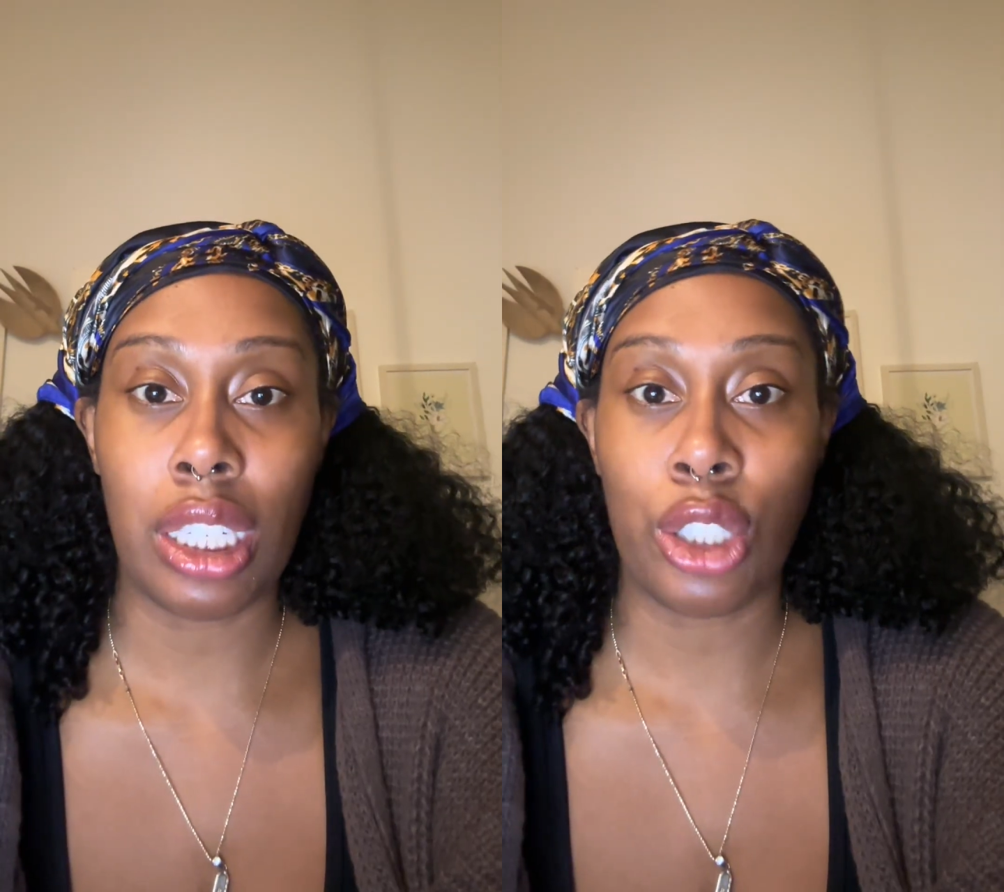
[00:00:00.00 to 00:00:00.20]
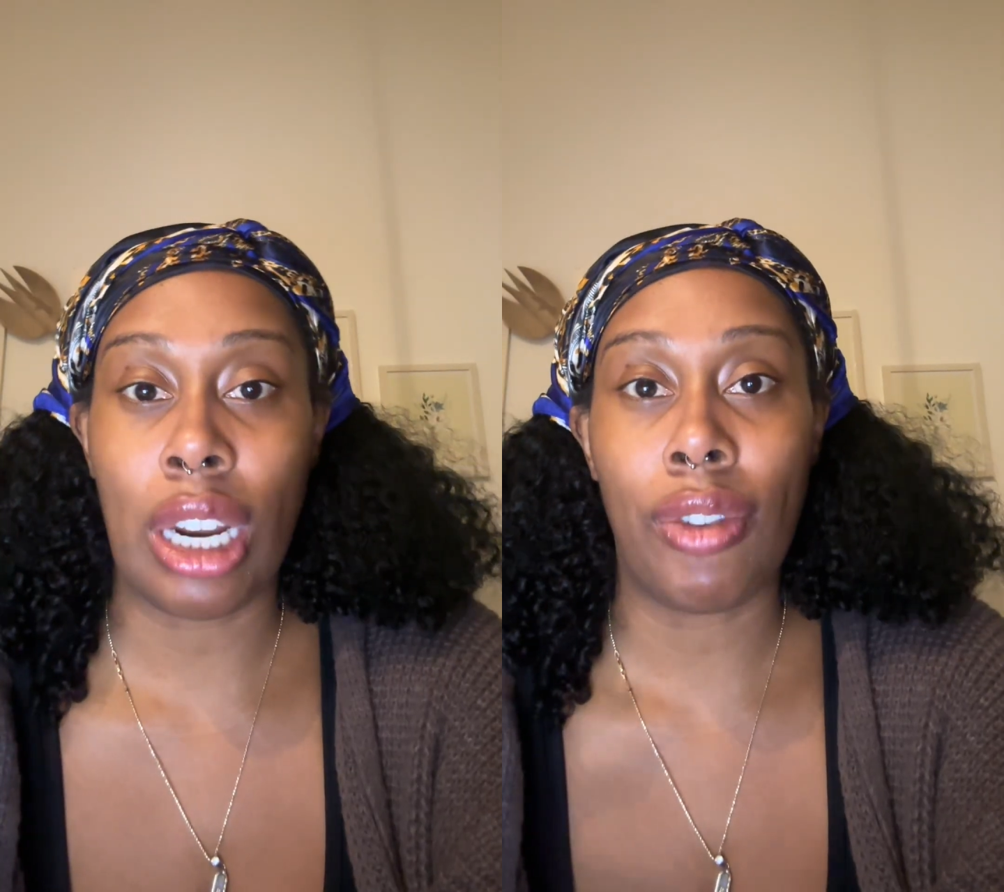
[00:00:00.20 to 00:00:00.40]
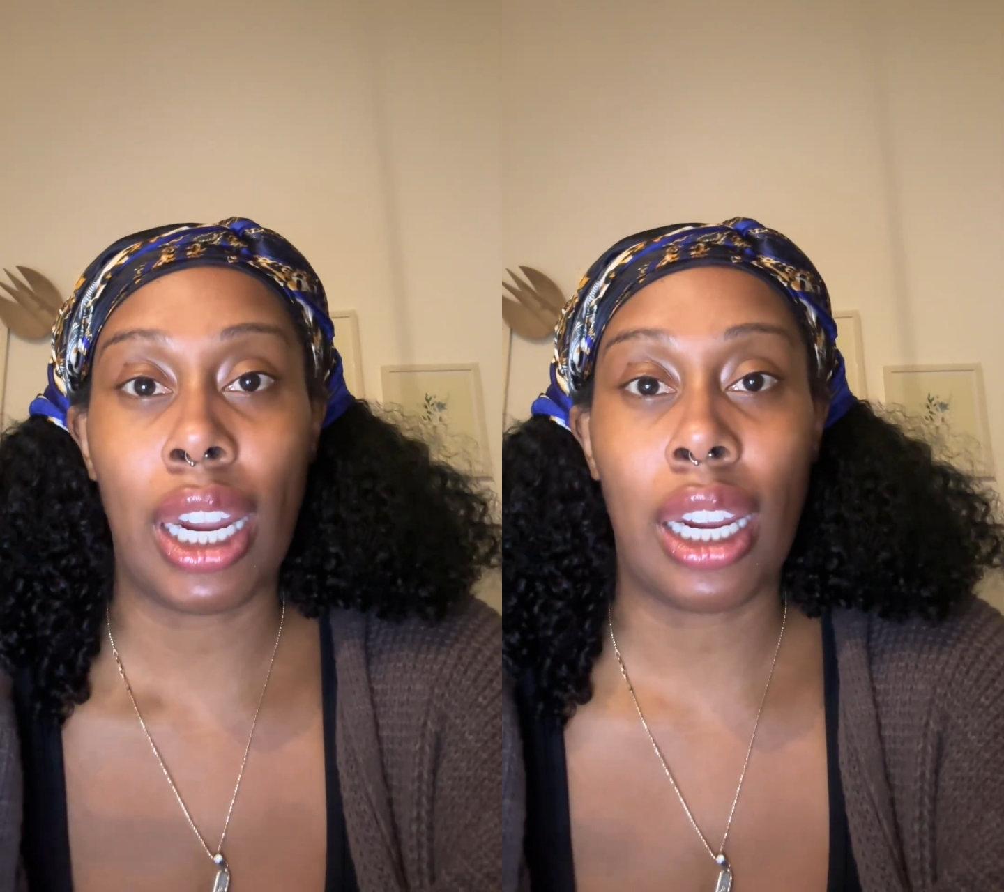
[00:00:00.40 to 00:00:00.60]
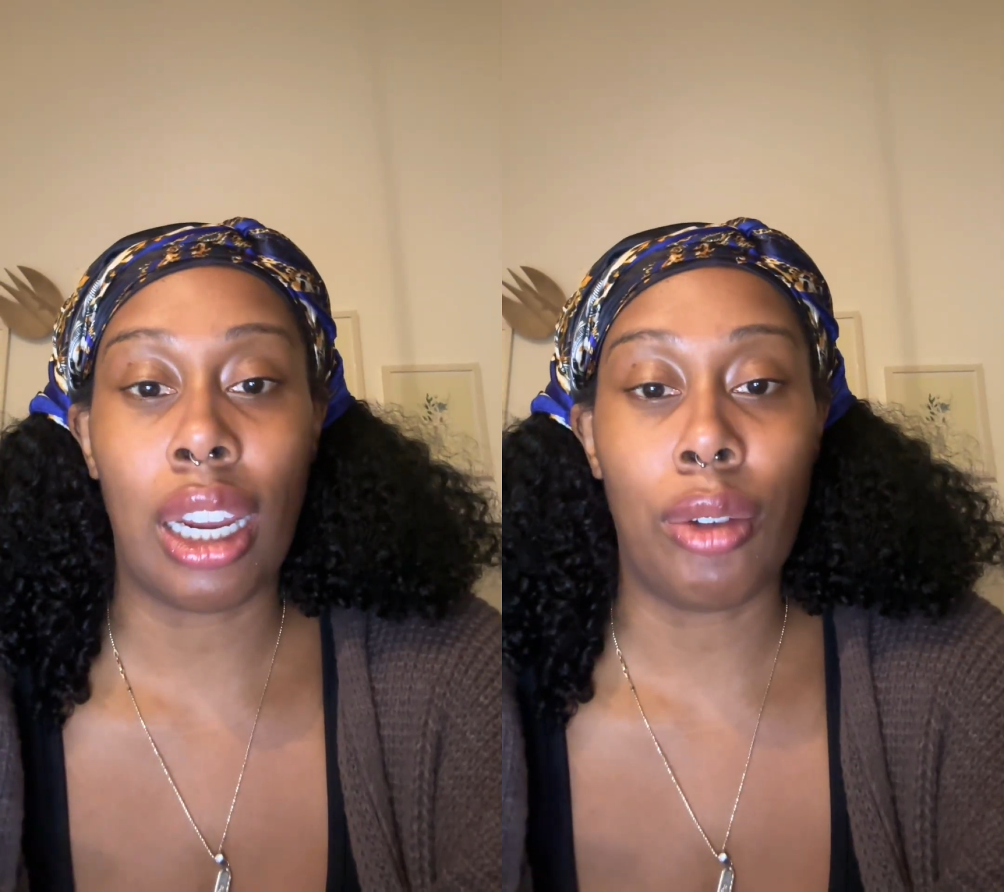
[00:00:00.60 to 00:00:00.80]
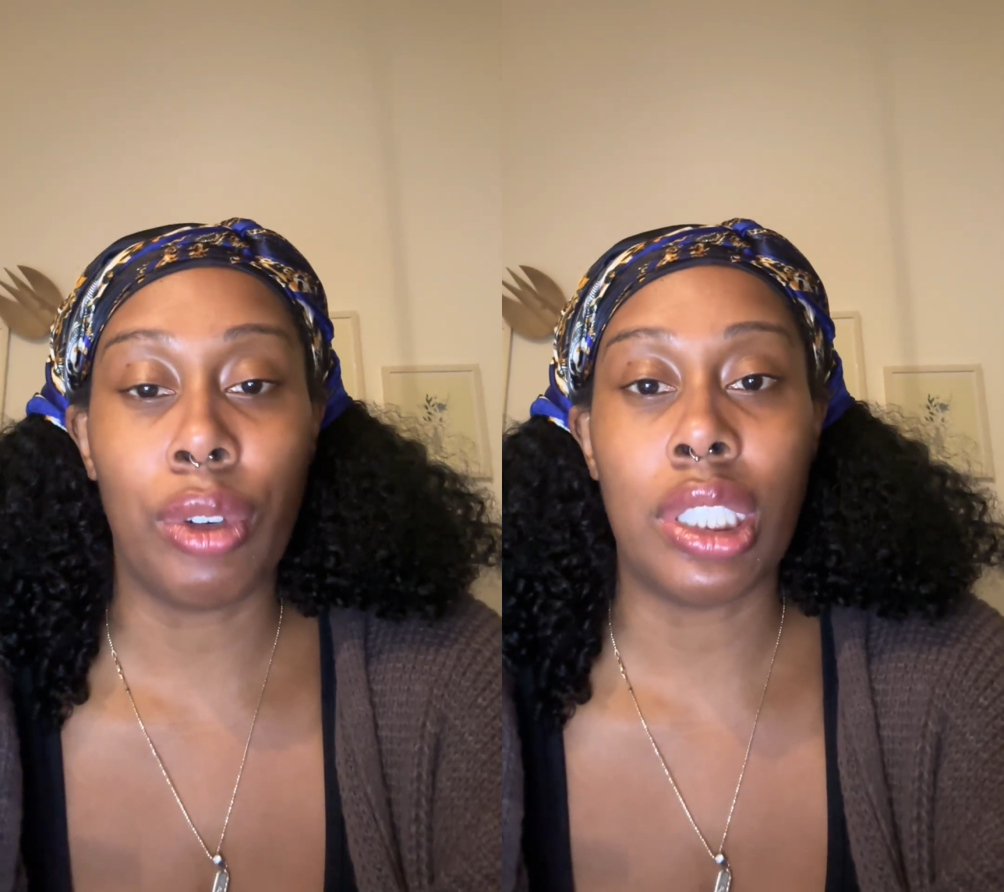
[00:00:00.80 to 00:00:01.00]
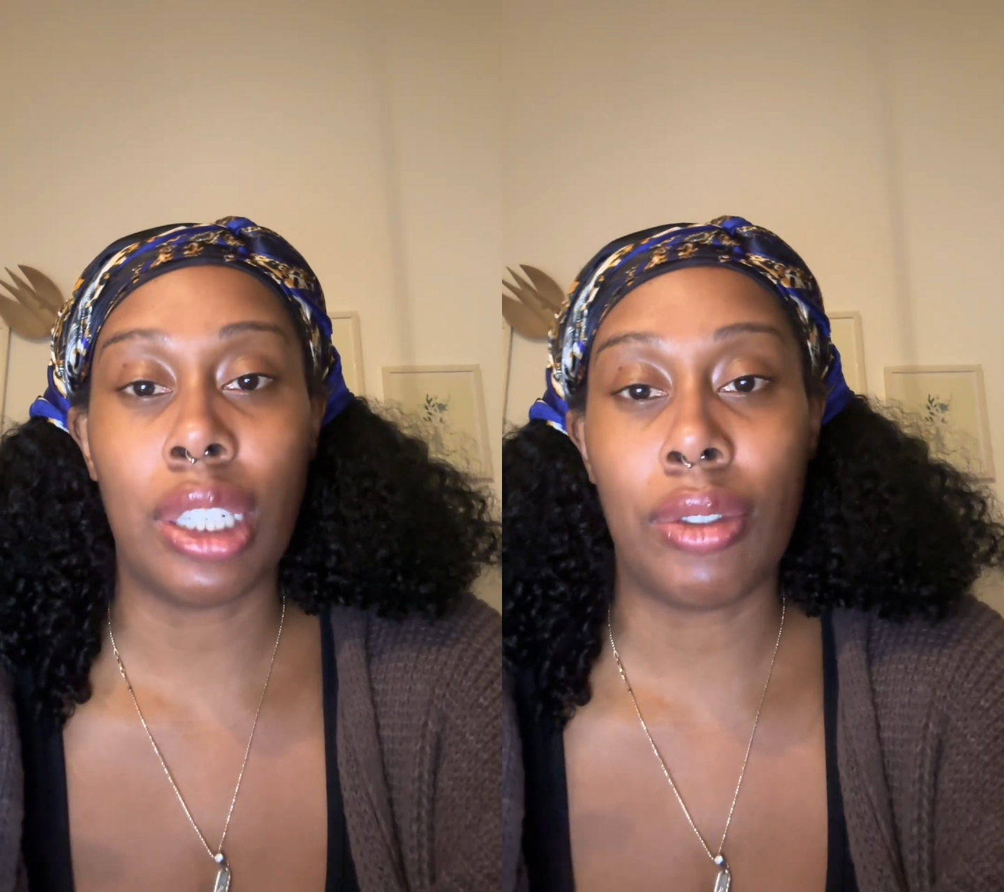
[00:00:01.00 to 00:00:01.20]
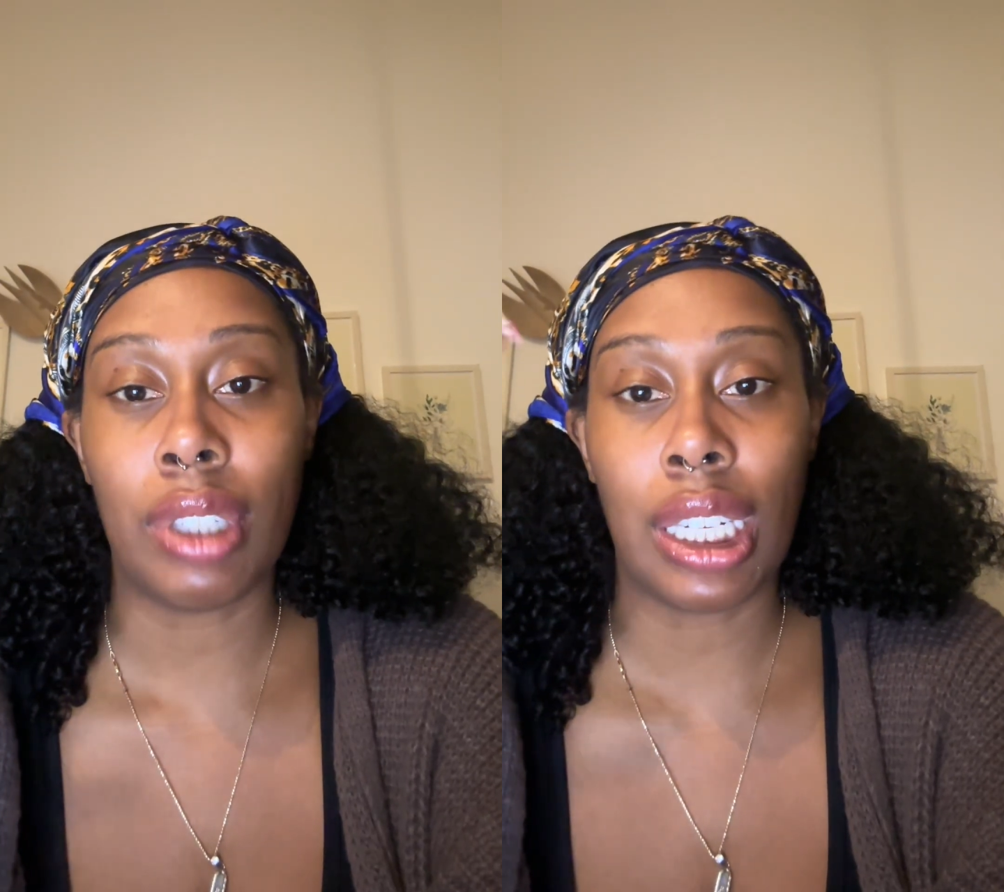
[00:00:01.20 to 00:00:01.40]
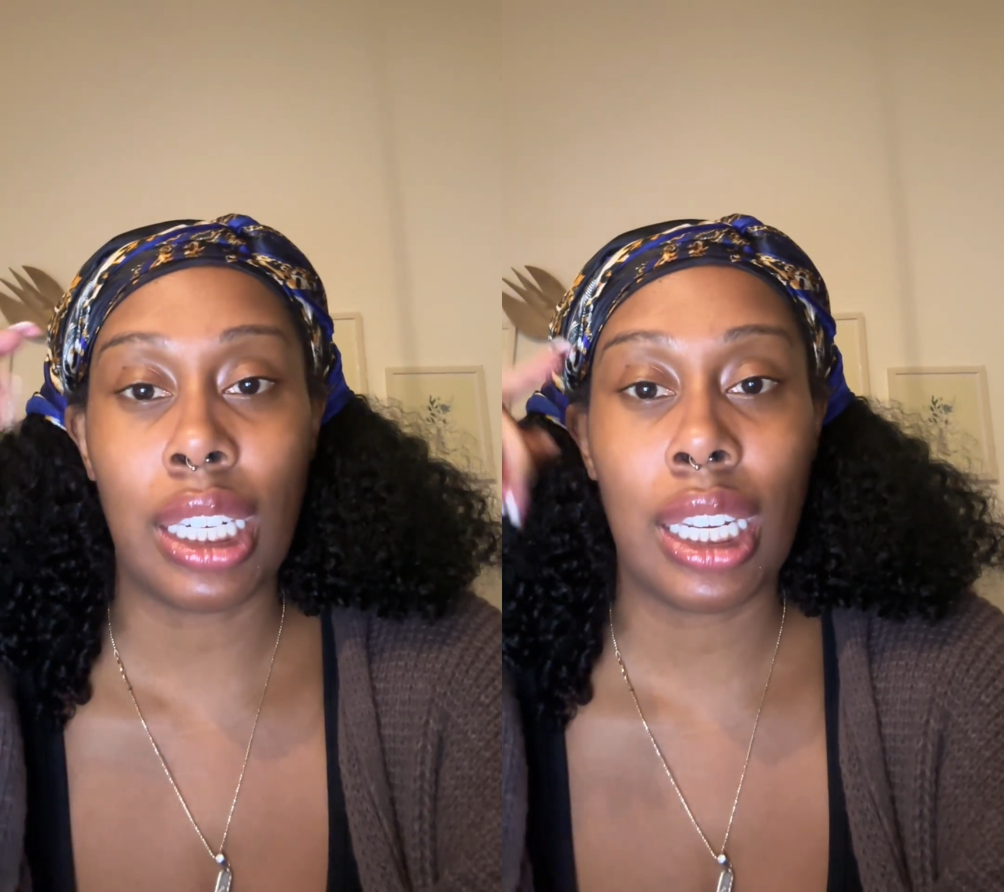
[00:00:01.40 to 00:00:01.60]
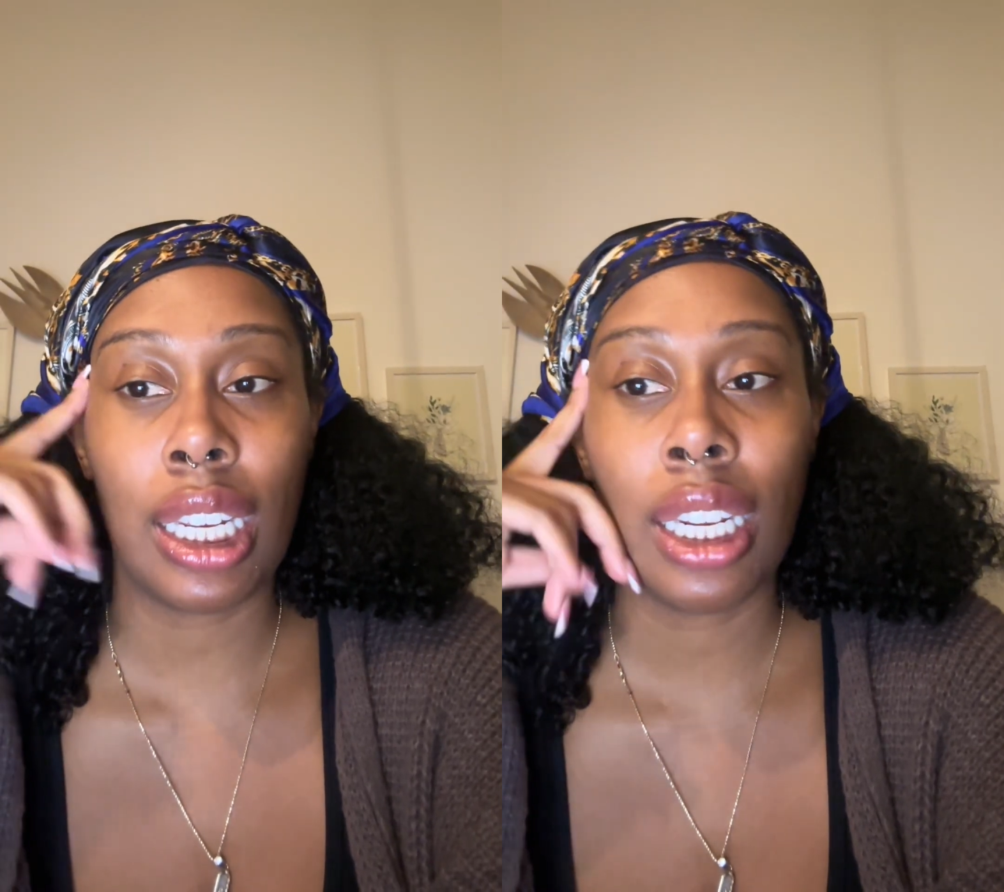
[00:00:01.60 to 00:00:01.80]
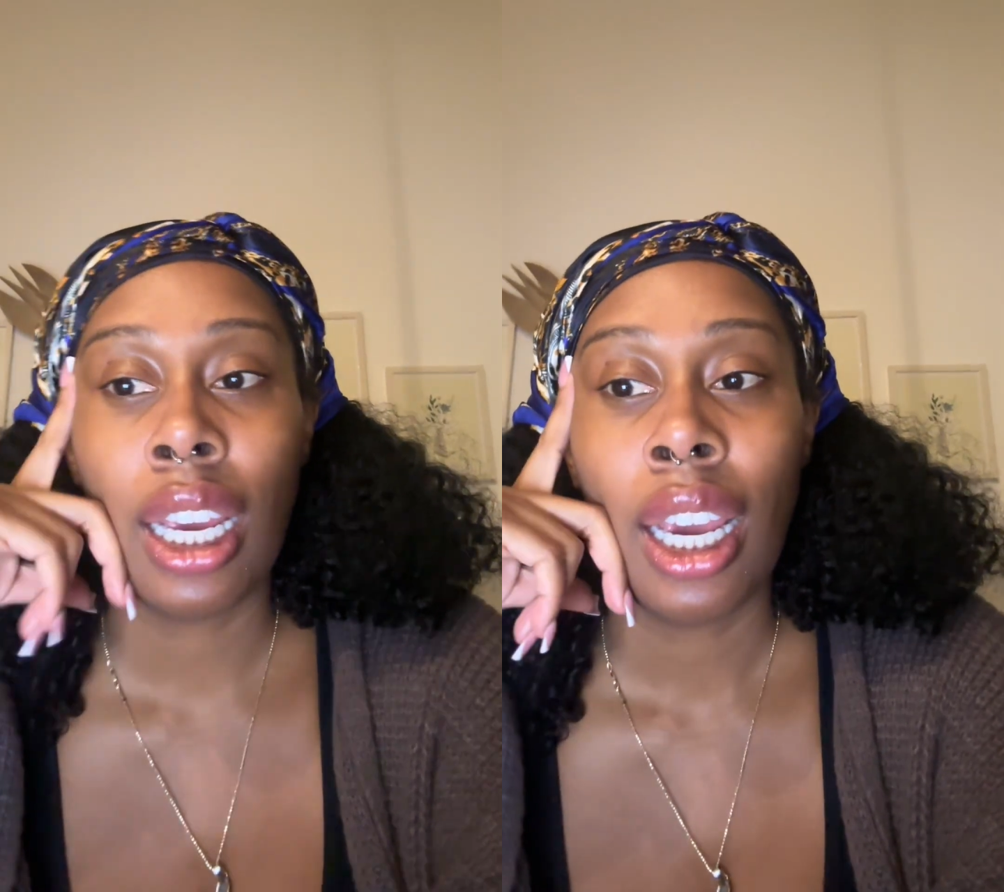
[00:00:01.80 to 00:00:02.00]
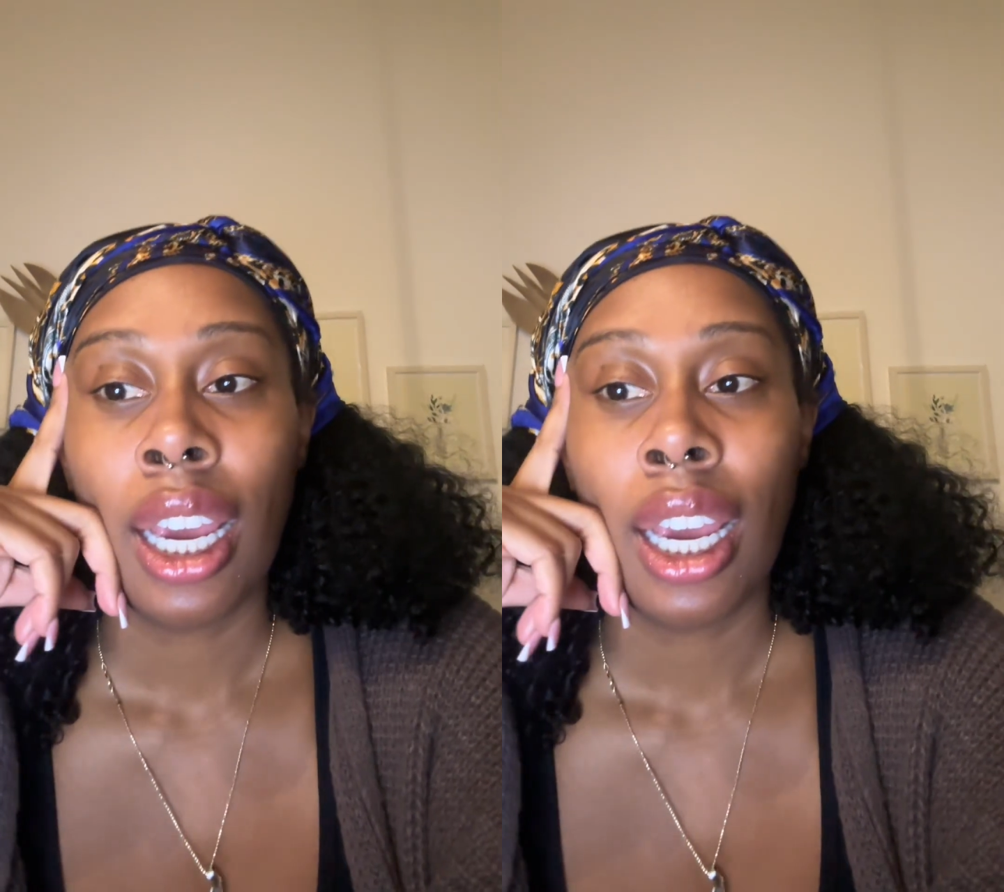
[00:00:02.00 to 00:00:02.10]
to try to find coverage if needed.